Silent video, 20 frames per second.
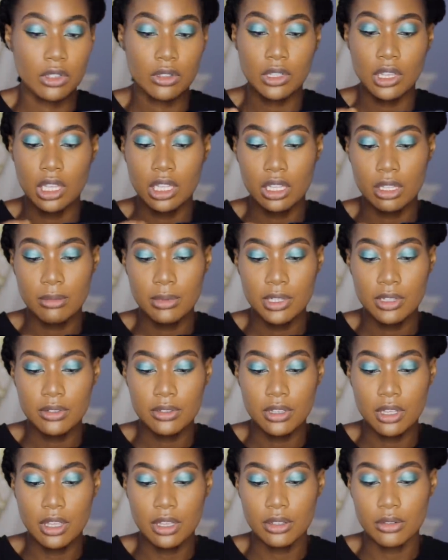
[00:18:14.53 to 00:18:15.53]
Okay, let me
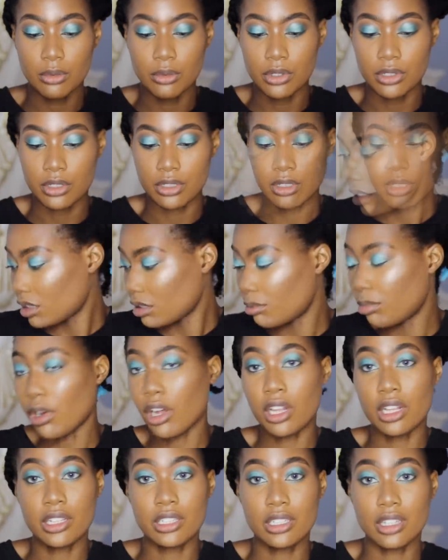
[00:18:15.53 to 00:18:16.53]
use the other one to
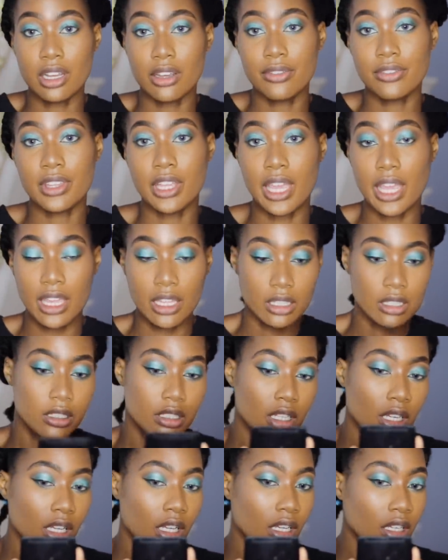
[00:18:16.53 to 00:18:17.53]
polish off the
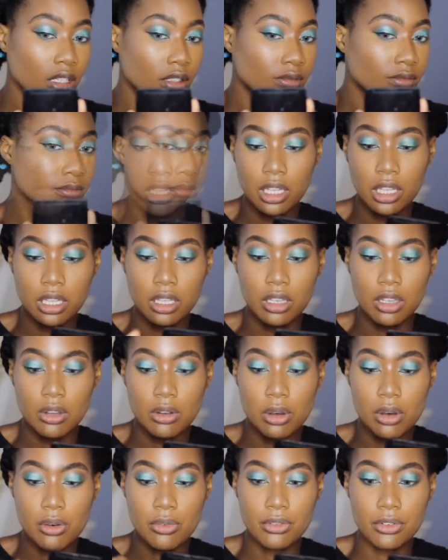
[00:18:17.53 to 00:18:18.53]
ending and
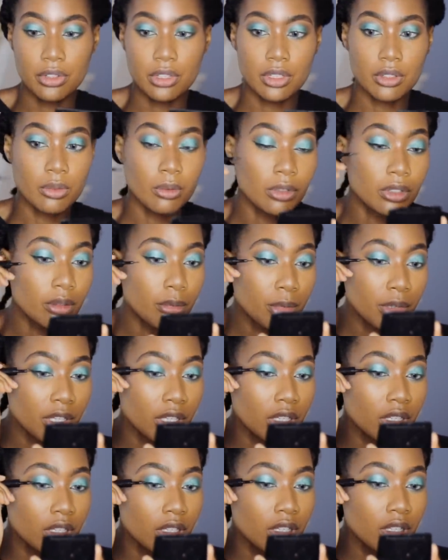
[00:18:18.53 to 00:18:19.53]
go over this one a
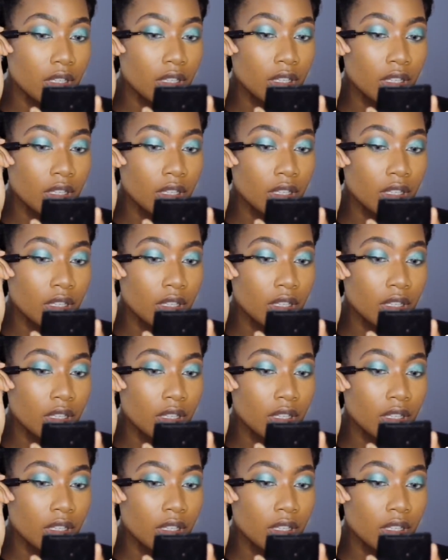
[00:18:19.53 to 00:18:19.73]
bit.